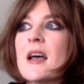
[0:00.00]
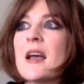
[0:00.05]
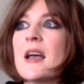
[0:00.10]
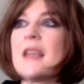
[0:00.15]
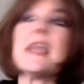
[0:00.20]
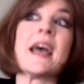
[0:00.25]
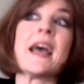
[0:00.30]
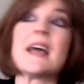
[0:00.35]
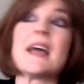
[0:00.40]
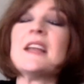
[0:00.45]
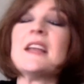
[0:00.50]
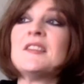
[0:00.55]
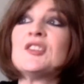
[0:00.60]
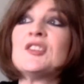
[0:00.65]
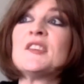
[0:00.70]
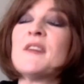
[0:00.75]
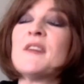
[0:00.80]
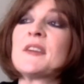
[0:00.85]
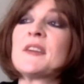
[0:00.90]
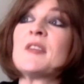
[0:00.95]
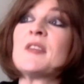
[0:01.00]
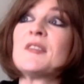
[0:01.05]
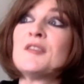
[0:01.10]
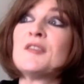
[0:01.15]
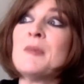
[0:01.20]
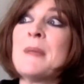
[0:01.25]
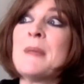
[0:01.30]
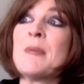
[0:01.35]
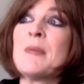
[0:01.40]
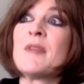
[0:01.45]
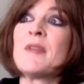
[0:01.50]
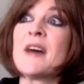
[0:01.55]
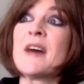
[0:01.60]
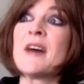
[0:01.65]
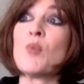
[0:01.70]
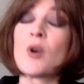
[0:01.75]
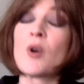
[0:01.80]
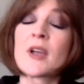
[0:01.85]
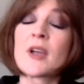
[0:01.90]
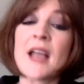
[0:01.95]
yeah, it's just the fact that so many people have
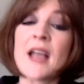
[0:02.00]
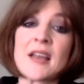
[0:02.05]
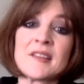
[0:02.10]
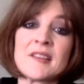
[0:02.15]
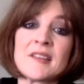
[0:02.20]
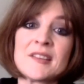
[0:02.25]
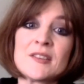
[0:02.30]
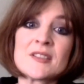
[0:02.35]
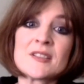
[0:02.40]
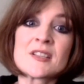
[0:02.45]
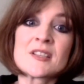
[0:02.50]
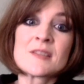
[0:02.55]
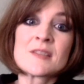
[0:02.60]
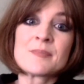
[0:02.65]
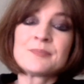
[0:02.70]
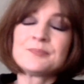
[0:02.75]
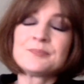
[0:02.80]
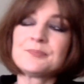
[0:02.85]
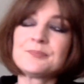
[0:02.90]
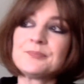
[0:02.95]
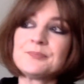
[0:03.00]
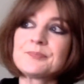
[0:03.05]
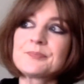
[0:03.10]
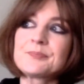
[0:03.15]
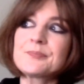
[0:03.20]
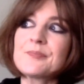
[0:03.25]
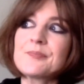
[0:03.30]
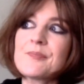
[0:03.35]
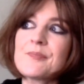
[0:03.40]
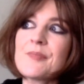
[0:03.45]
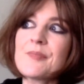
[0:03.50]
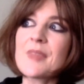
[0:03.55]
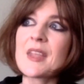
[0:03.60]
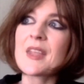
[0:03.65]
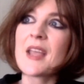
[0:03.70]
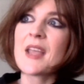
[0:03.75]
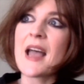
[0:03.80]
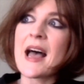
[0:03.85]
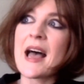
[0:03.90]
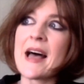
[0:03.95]
had work cancelled,
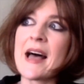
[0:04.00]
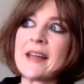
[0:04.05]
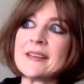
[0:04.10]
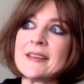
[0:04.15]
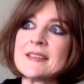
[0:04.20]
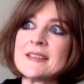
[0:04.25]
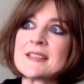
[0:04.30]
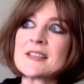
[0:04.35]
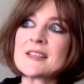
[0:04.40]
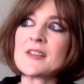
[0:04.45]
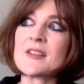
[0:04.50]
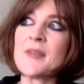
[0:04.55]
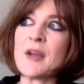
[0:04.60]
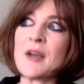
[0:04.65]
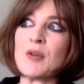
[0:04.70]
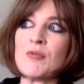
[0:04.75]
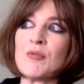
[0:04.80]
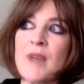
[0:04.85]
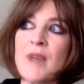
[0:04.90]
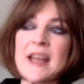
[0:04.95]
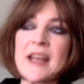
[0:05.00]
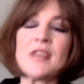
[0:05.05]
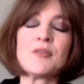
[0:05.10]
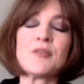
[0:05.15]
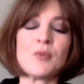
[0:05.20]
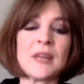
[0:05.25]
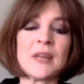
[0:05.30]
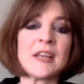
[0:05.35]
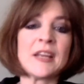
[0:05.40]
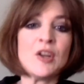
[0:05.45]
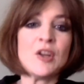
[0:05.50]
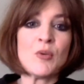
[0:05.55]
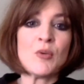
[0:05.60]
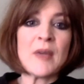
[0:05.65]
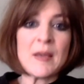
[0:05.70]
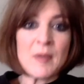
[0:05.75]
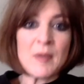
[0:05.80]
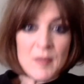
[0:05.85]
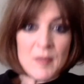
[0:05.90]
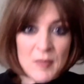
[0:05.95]
and they're already through, like, you
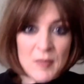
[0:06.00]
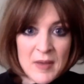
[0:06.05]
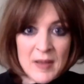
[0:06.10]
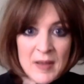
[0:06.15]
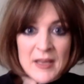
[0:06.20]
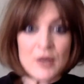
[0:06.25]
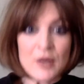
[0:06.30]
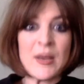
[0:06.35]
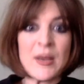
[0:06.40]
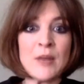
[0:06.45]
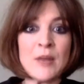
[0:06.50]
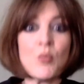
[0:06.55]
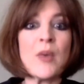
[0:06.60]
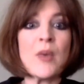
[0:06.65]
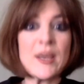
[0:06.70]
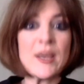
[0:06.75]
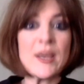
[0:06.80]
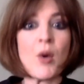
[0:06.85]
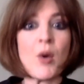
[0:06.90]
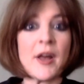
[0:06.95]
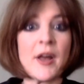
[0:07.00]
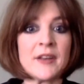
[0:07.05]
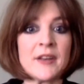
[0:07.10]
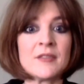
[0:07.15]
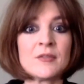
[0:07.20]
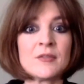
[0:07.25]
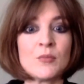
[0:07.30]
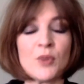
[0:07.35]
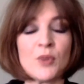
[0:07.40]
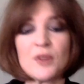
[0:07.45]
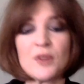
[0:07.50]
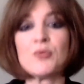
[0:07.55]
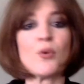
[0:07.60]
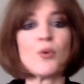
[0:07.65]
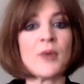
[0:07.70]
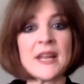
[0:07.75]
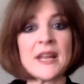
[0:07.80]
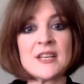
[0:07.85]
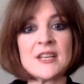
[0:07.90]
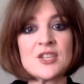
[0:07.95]
know, in week one we're
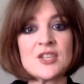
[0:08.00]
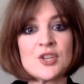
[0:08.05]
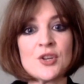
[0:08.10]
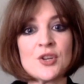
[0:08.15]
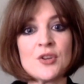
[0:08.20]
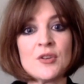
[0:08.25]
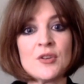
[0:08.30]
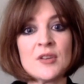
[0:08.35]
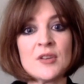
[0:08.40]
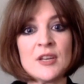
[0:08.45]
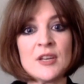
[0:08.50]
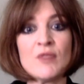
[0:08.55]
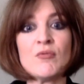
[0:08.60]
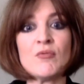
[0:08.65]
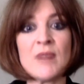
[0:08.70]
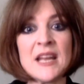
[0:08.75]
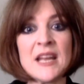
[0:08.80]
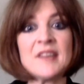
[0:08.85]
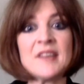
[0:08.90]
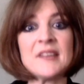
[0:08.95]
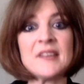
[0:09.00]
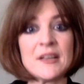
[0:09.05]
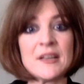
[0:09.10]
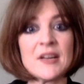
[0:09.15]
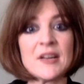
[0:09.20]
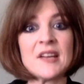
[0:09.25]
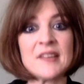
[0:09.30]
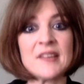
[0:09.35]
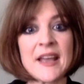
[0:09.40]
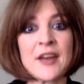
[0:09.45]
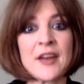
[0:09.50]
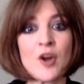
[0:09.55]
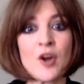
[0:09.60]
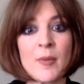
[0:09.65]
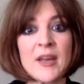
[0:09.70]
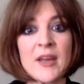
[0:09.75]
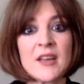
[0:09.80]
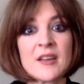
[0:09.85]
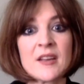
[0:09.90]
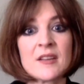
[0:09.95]
thrown into, you know, really serious
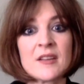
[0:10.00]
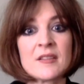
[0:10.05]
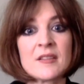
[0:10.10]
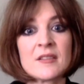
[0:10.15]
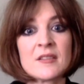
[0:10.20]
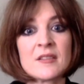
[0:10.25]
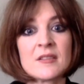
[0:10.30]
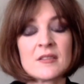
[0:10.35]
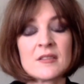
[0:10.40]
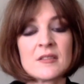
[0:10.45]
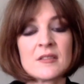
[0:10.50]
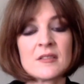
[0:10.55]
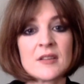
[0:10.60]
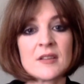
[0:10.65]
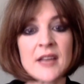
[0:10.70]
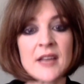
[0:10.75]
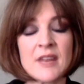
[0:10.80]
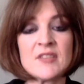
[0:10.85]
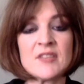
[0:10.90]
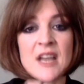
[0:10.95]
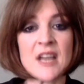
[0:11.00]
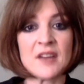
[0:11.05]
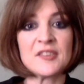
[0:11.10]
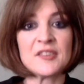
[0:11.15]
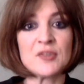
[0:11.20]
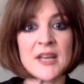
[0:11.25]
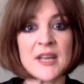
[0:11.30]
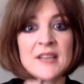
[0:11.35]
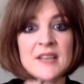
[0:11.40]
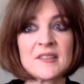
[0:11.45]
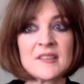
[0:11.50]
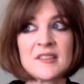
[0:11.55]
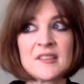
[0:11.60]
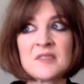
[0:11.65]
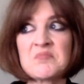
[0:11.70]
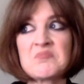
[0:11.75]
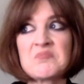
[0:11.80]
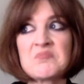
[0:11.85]
economic kind of dire straits.